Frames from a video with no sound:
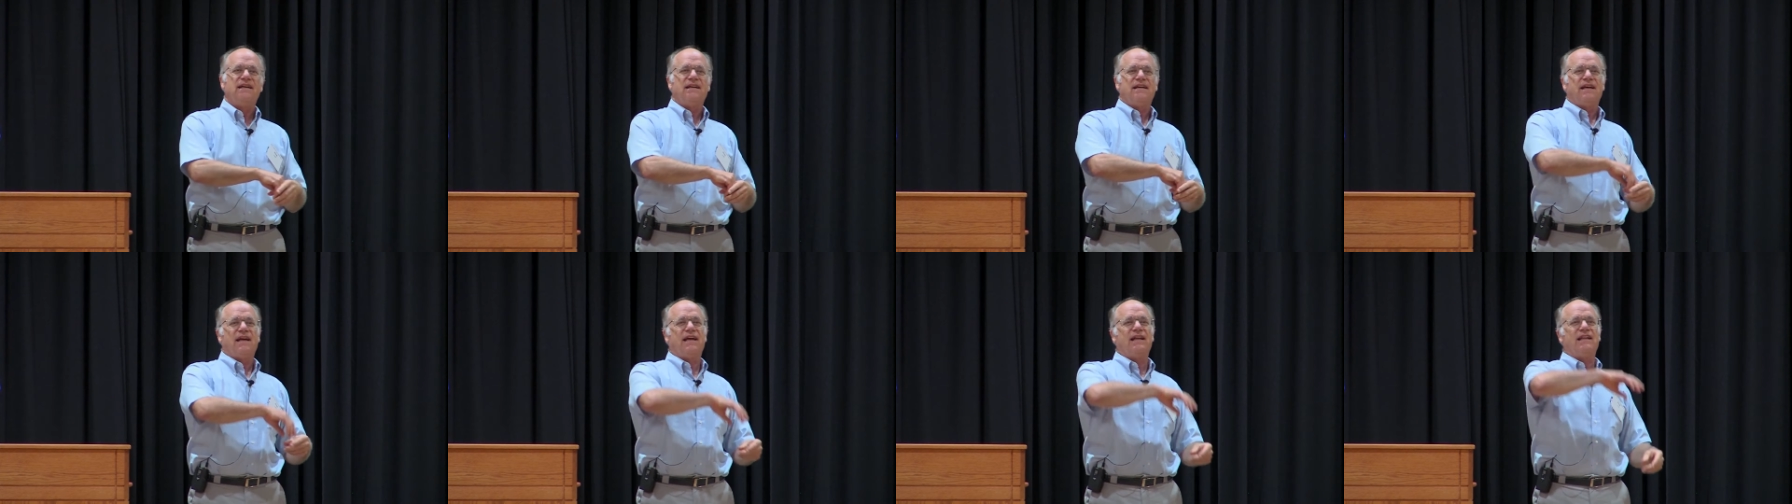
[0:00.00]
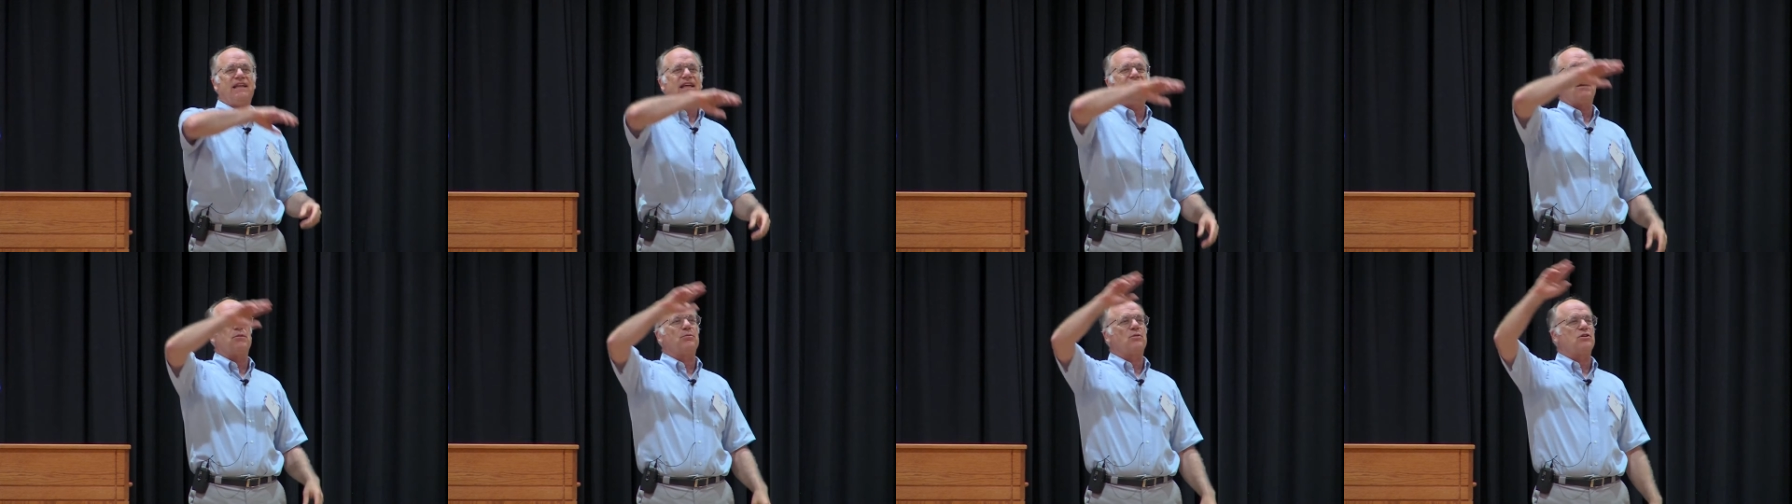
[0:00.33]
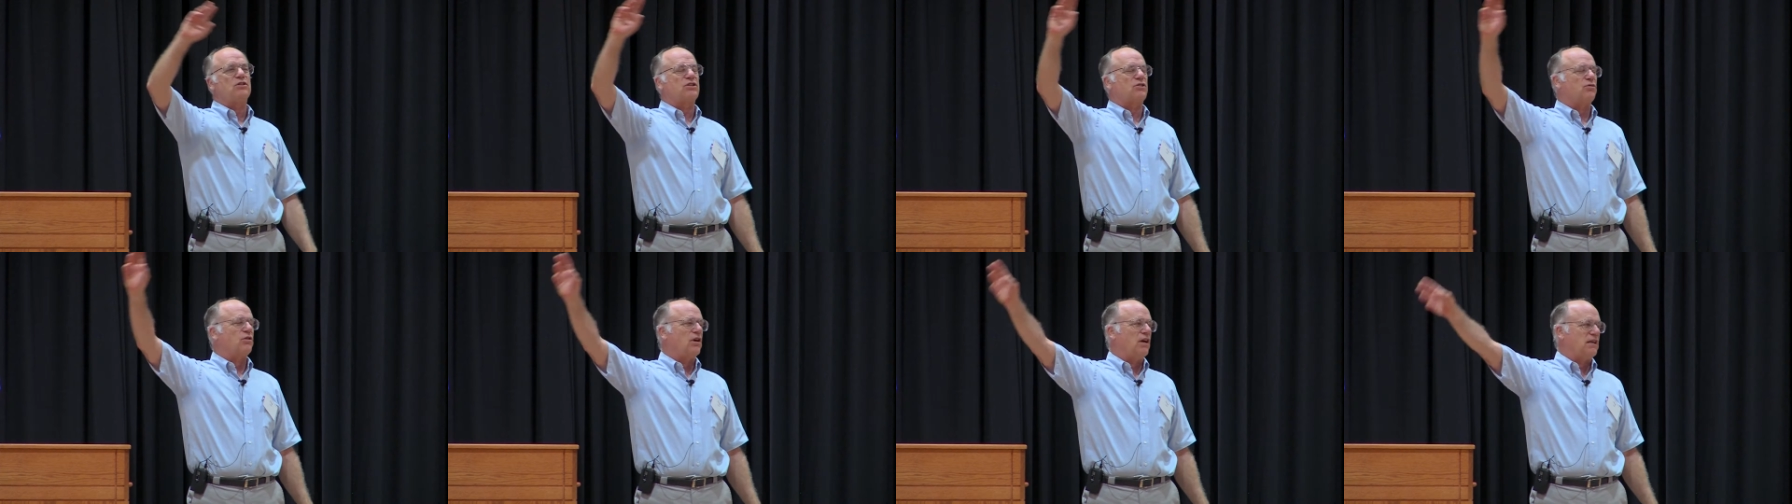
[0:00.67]
and the embers
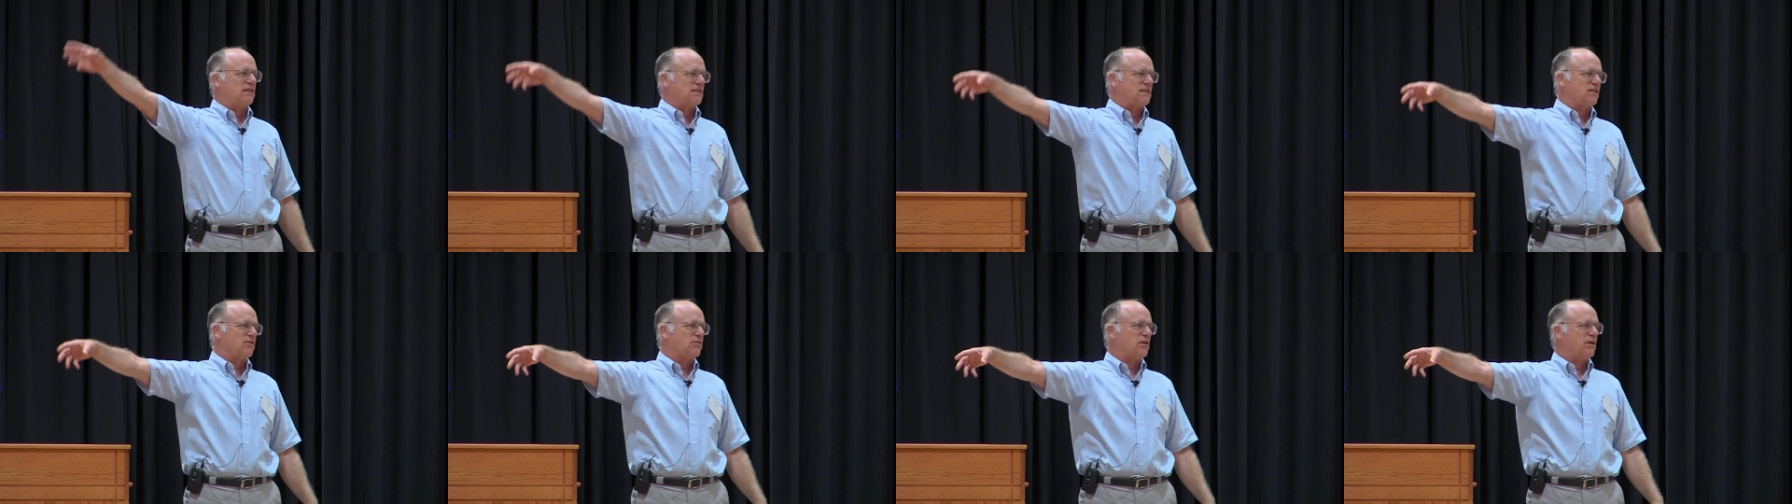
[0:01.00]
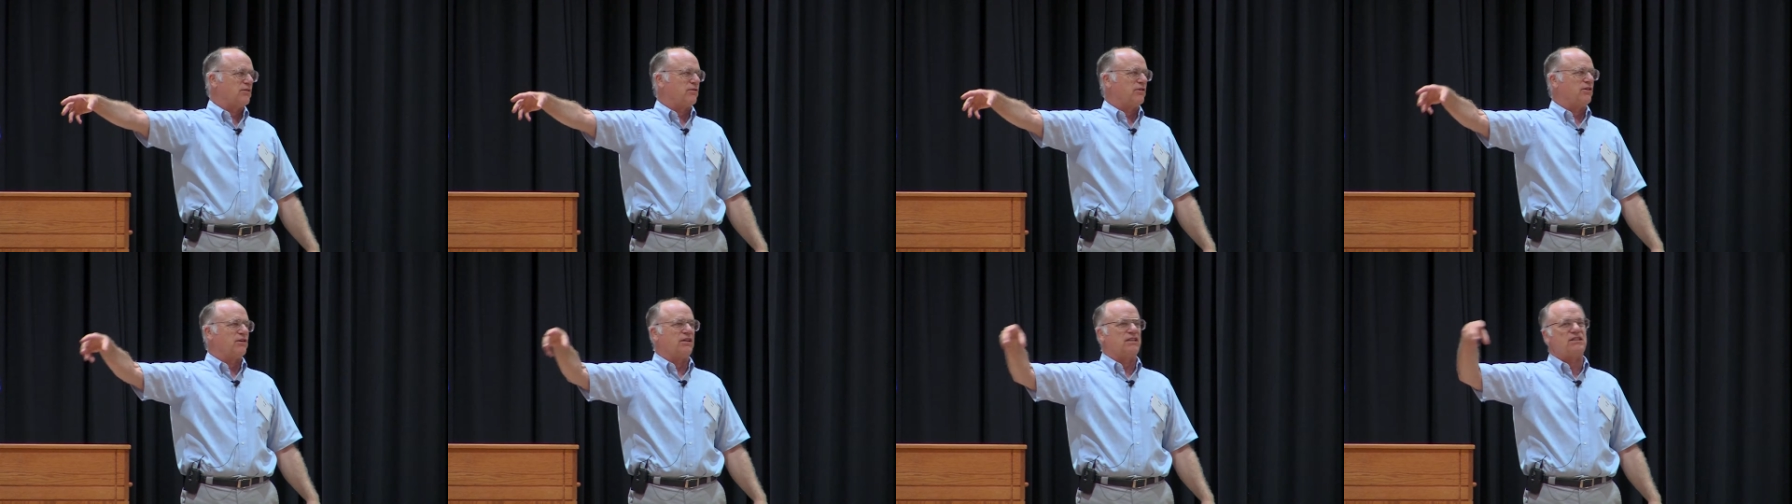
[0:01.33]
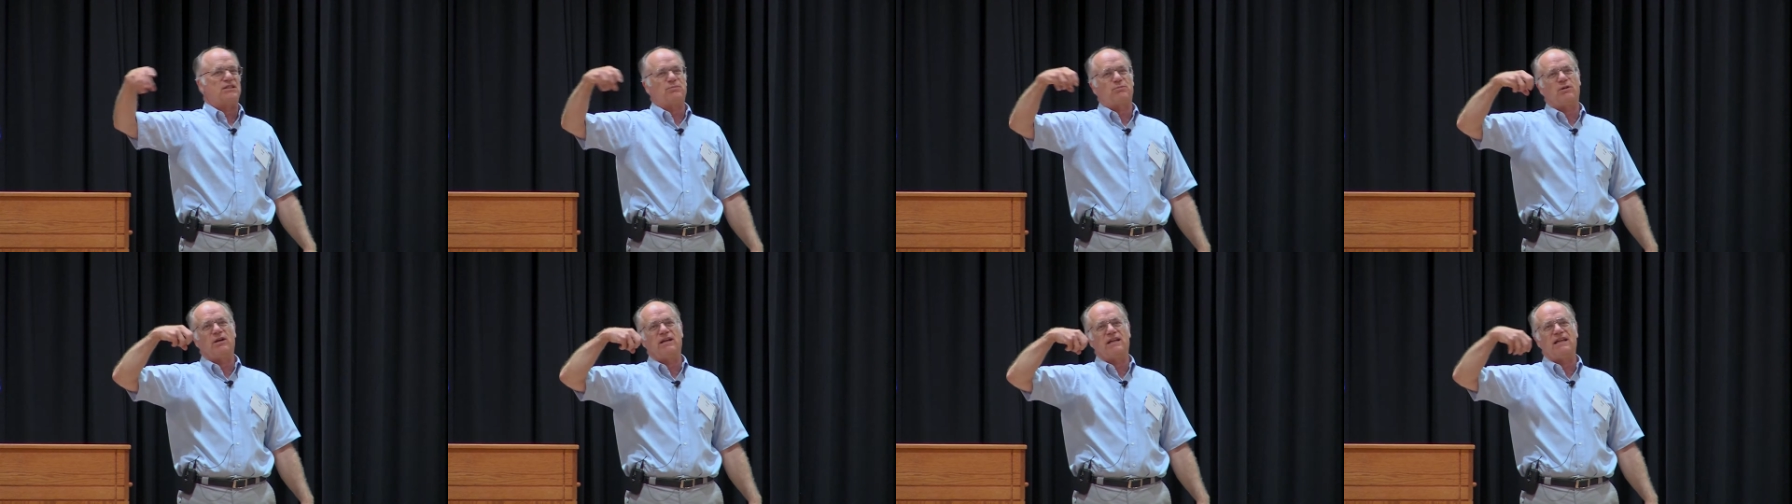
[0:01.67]
crossed the river and
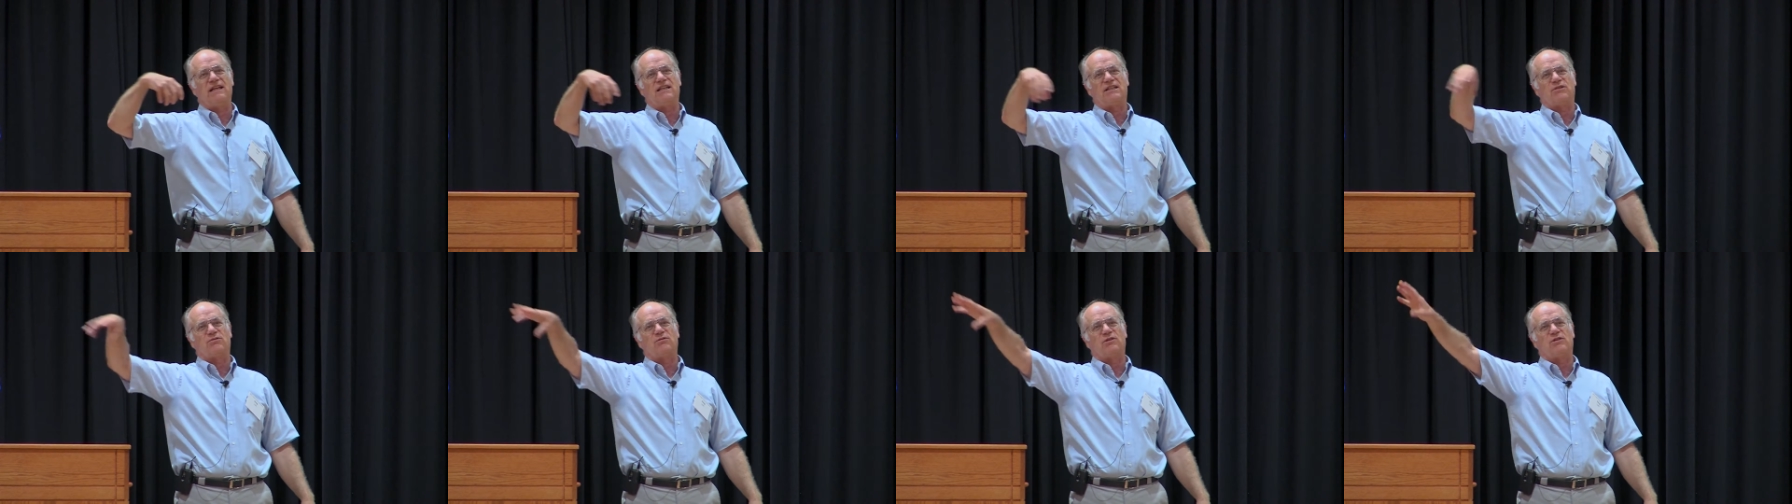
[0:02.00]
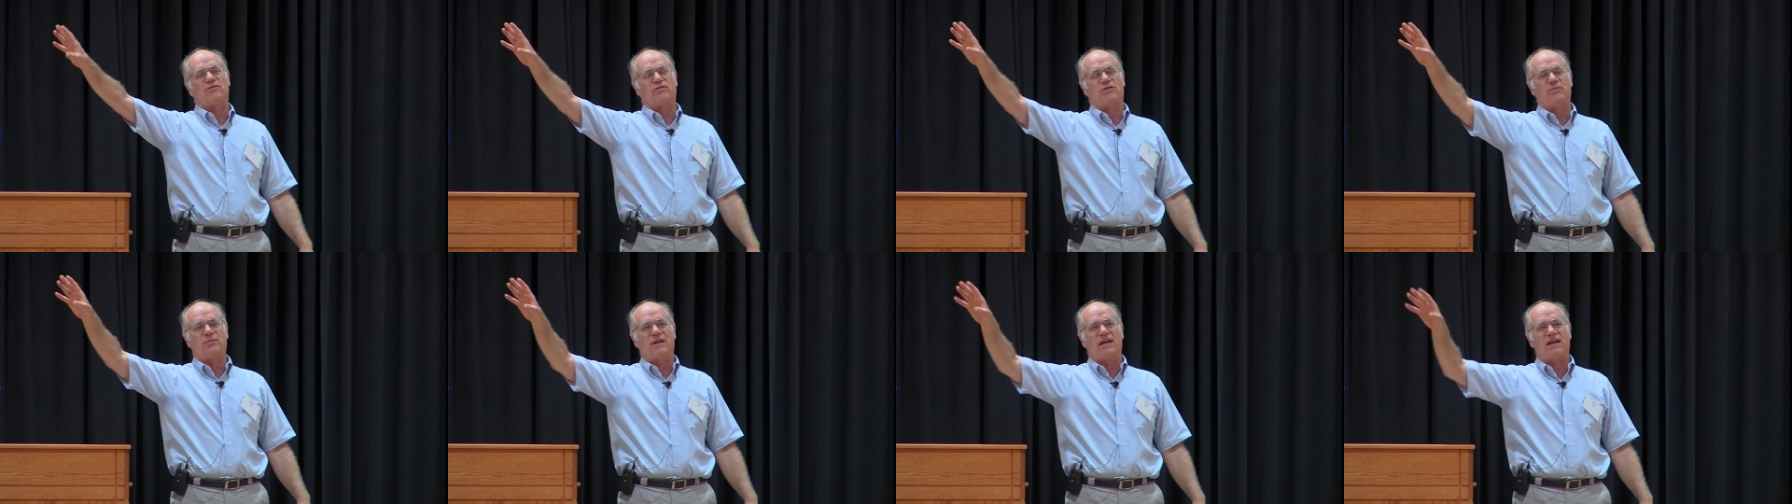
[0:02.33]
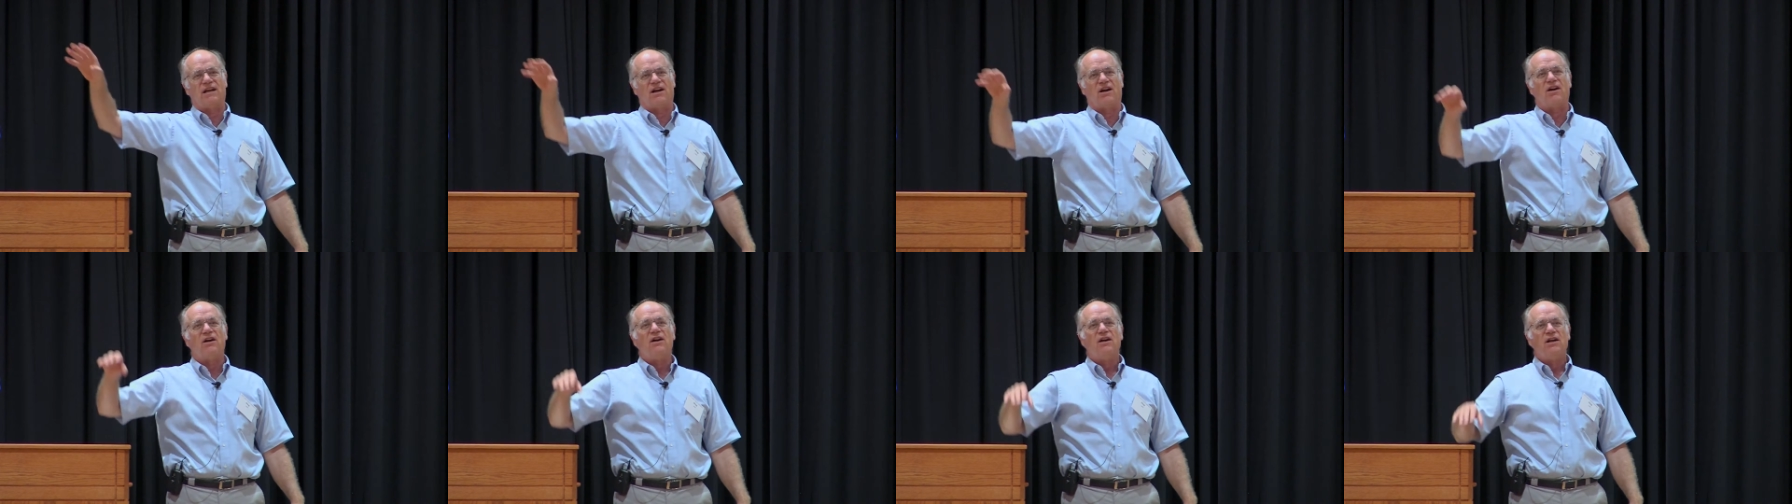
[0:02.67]
spread eastward from
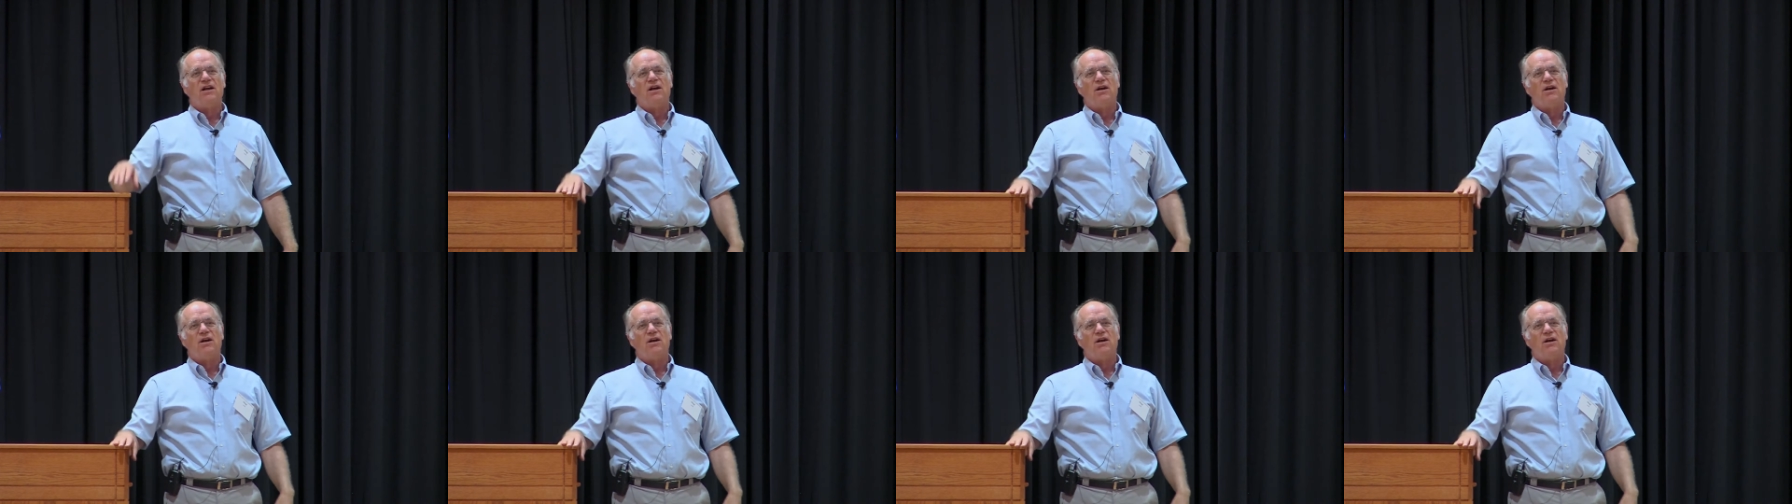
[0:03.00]
there.